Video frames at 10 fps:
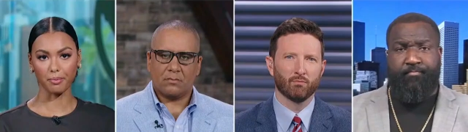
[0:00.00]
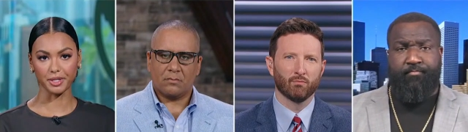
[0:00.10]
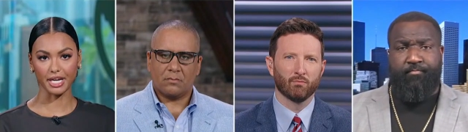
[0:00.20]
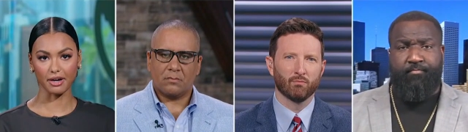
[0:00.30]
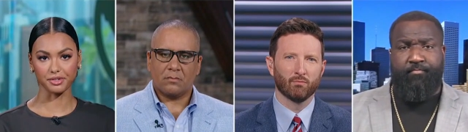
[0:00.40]

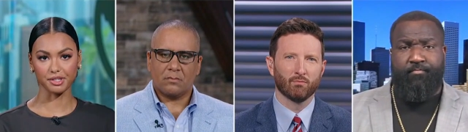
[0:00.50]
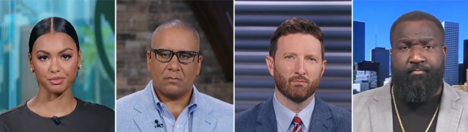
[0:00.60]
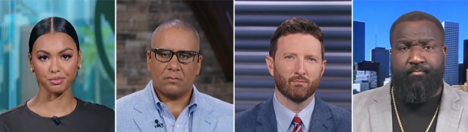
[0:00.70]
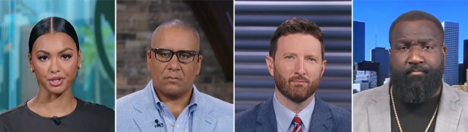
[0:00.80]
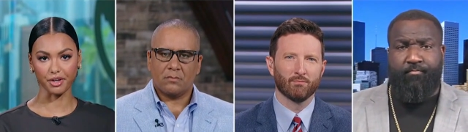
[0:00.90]
Speaker 1: and down
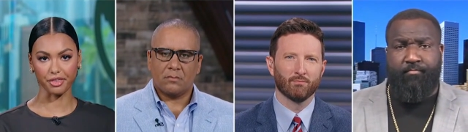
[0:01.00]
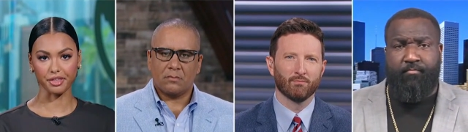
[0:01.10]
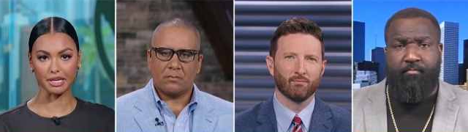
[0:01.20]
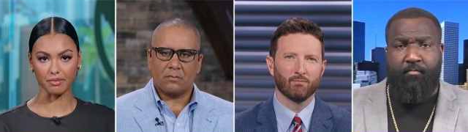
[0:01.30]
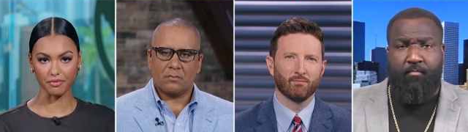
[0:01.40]
seemed to be a
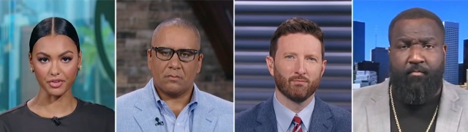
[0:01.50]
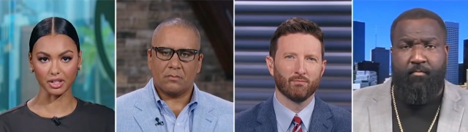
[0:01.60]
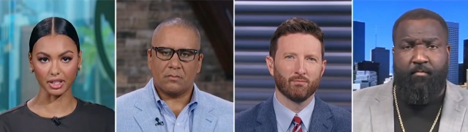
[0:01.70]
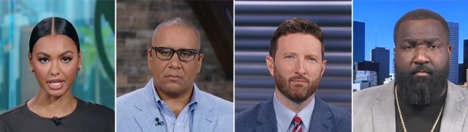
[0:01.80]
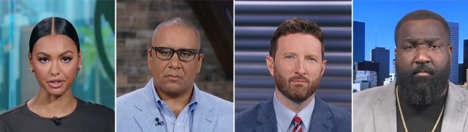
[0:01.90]
theme for
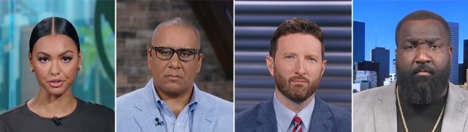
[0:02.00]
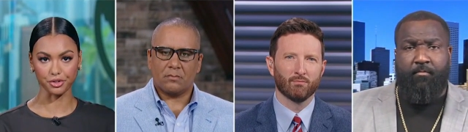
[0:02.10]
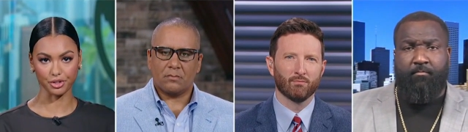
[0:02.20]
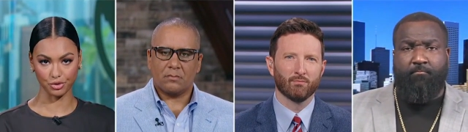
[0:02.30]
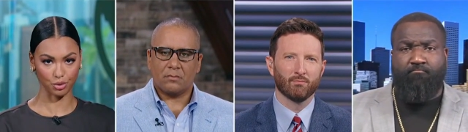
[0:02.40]
the
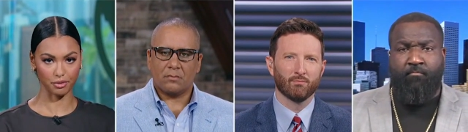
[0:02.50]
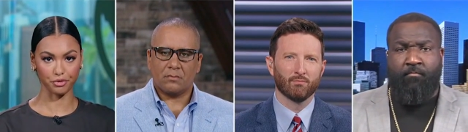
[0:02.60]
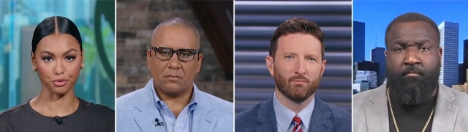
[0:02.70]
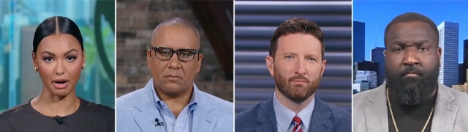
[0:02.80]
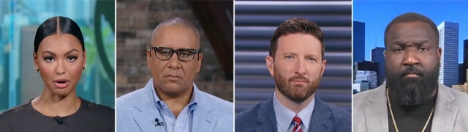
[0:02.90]
Lakers sort
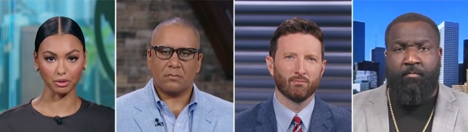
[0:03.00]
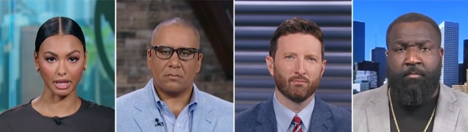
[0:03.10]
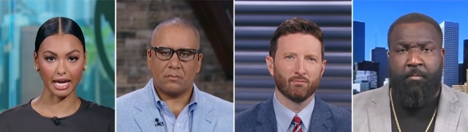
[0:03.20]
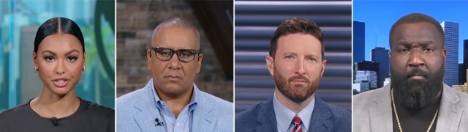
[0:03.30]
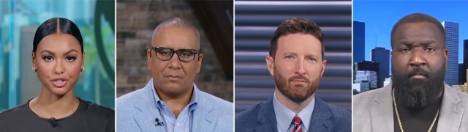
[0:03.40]
of
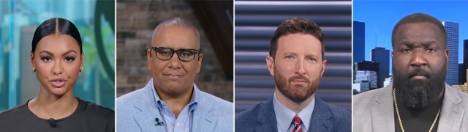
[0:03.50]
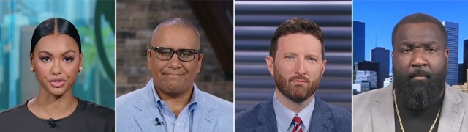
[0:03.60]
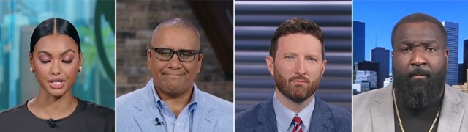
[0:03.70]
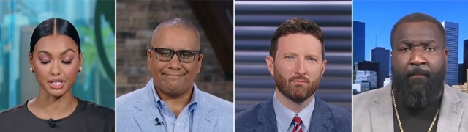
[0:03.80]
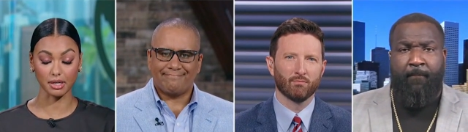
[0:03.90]
throughout last
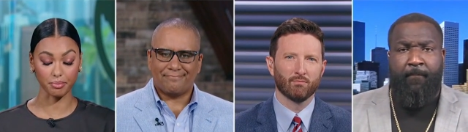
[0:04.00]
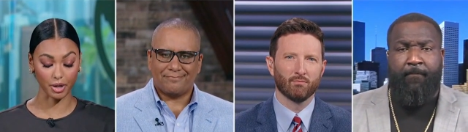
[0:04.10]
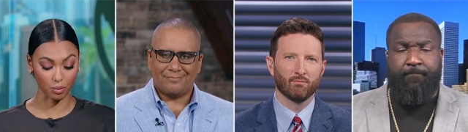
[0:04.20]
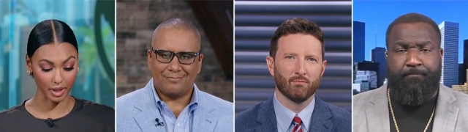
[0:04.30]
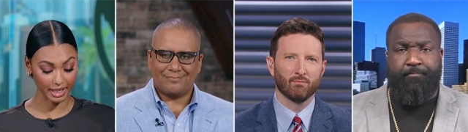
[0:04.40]
year's season.
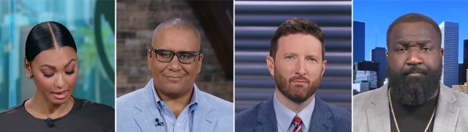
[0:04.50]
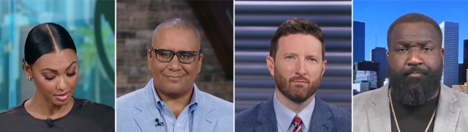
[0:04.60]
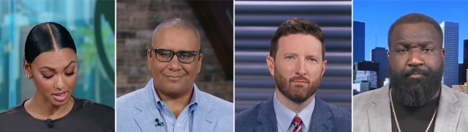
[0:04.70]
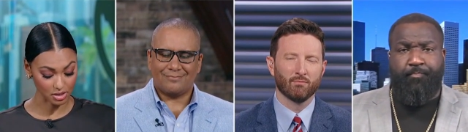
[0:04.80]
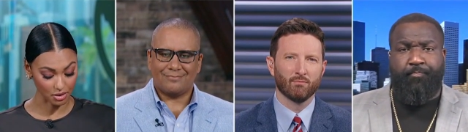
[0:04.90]
But when it
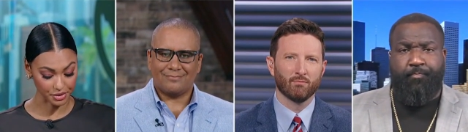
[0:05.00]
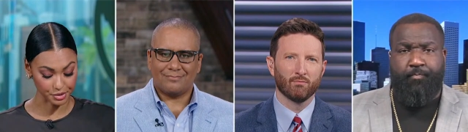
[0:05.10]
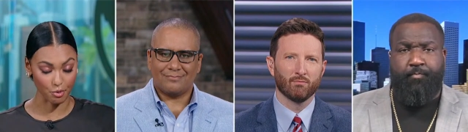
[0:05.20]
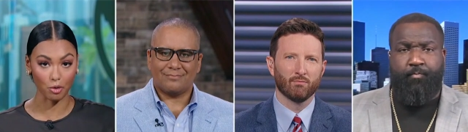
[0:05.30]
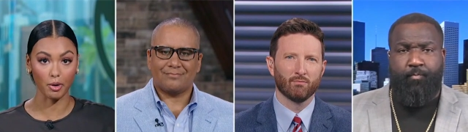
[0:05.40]
came to this All
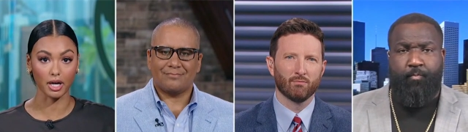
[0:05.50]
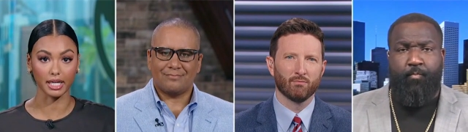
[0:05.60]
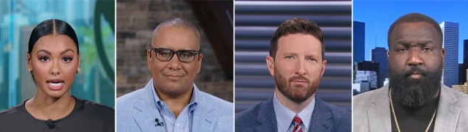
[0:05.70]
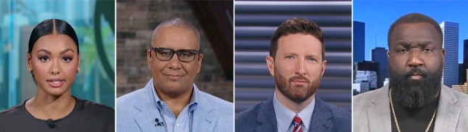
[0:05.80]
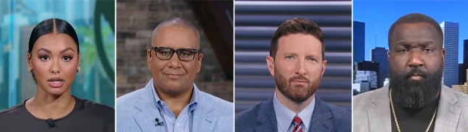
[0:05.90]
the Smoke
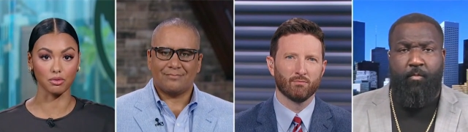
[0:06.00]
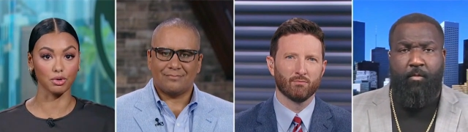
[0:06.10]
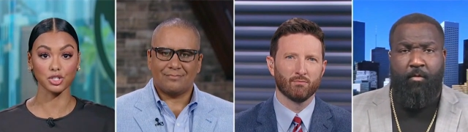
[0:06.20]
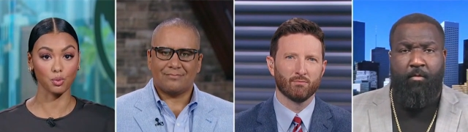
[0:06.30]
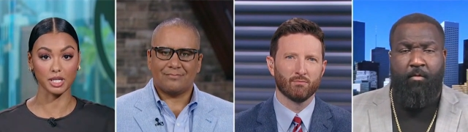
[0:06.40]
podcast,
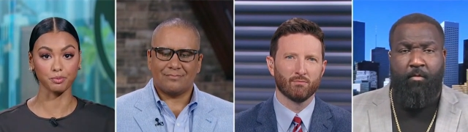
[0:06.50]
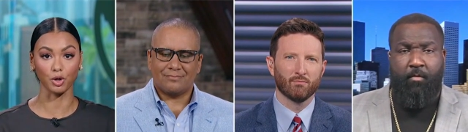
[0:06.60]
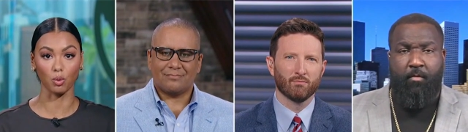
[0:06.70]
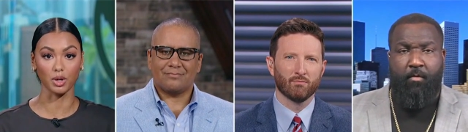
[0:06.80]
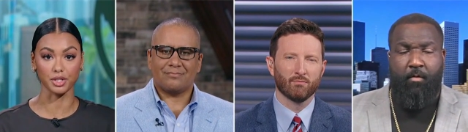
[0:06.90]
Russell
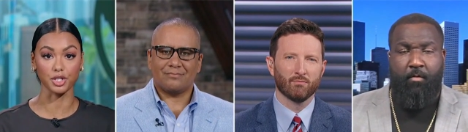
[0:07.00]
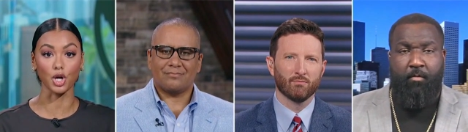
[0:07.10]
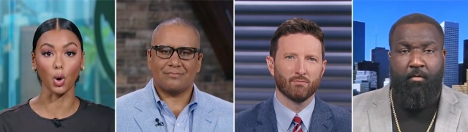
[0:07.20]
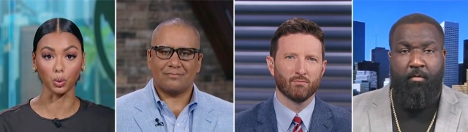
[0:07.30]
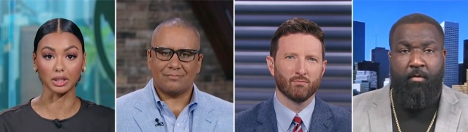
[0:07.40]
Westbrook wasn't
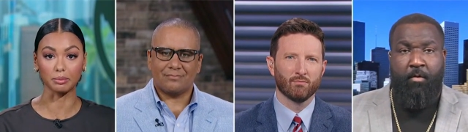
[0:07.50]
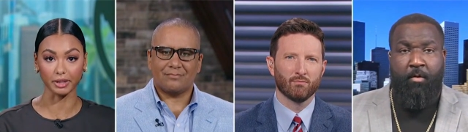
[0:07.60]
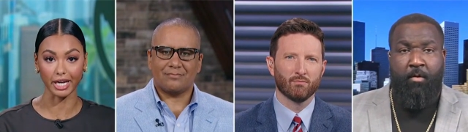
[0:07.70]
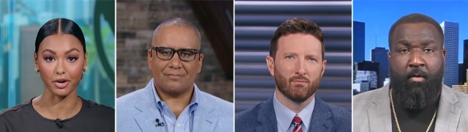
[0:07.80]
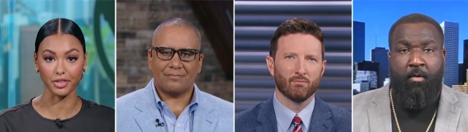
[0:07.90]
the only
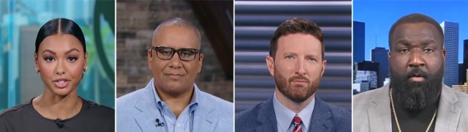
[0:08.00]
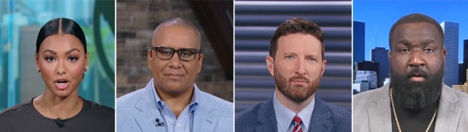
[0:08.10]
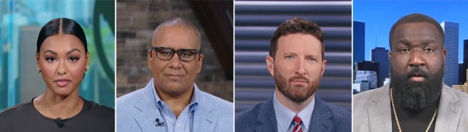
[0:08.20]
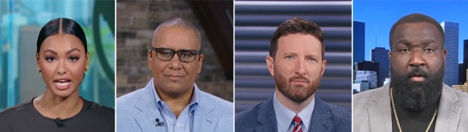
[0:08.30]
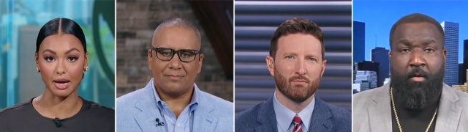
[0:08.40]
player that
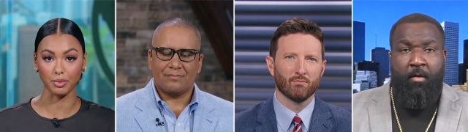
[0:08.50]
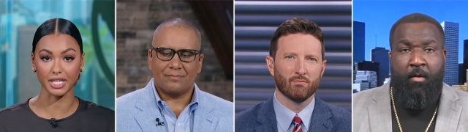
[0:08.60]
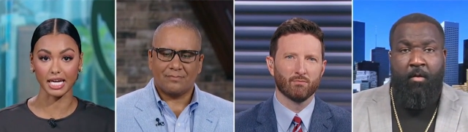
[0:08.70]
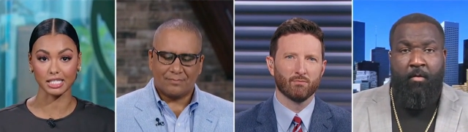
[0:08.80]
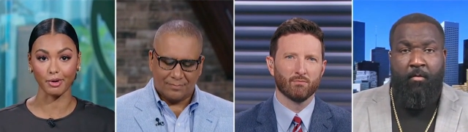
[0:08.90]
Darvin Ham
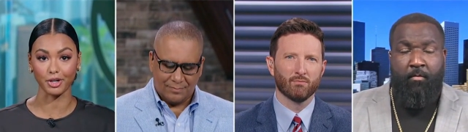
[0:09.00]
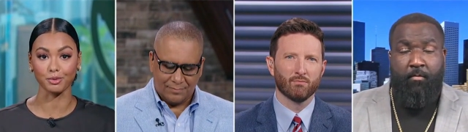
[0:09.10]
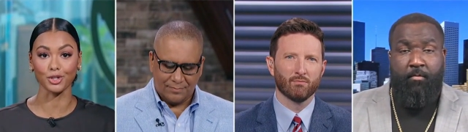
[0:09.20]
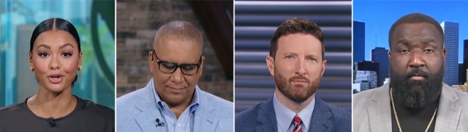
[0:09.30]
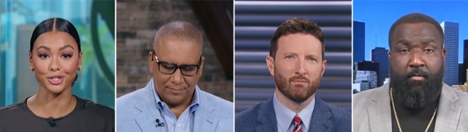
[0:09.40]
was asked about.
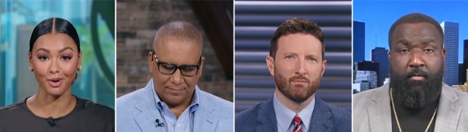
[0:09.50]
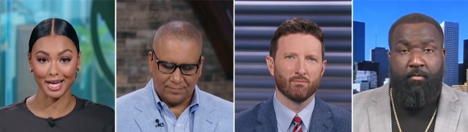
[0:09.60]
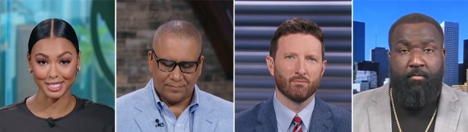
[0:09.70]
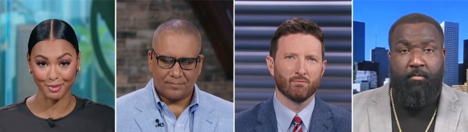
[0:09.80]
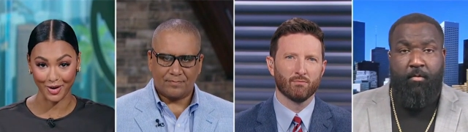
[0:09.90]
He was also
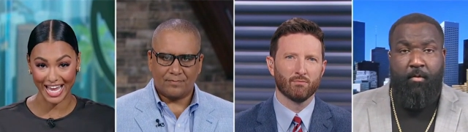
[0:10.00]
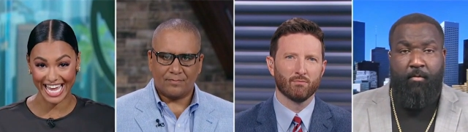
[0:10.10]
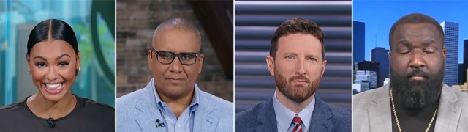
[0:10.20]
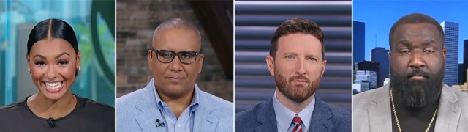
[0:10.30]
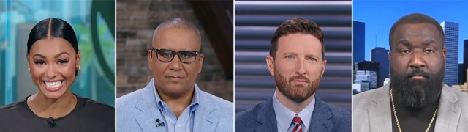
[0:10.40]
asked about
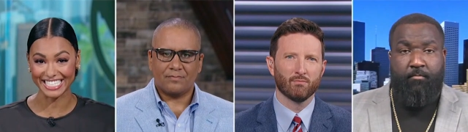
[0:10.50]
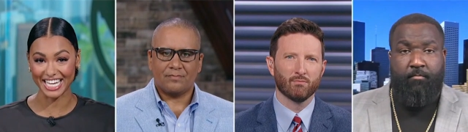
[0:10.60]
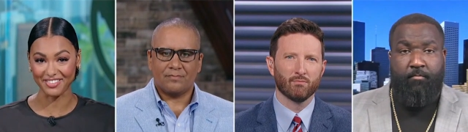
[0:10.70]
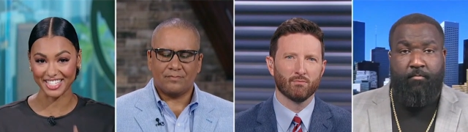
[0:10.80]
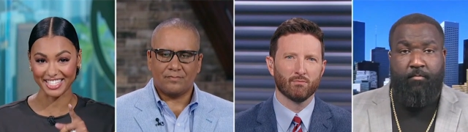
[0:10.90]
Anthony
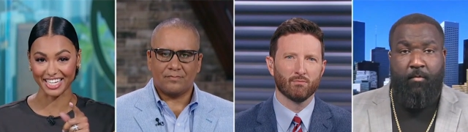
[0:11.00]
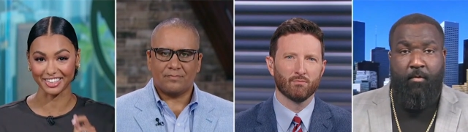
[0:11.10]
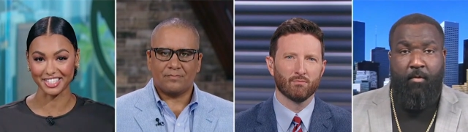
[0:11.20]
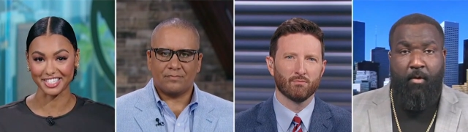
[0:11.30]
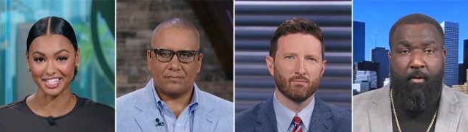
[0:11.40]
Davis.
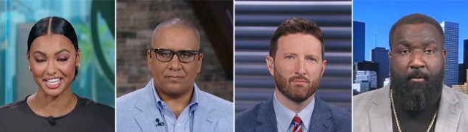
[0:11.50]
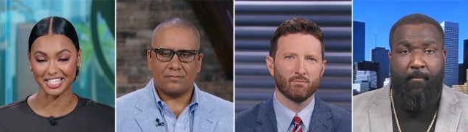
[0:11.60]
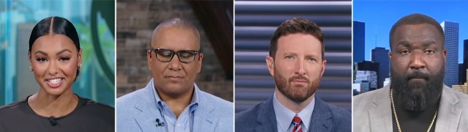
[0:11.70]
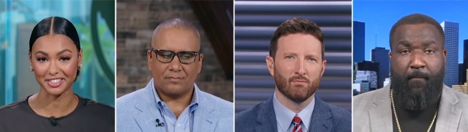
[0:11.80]
Take a listen to this.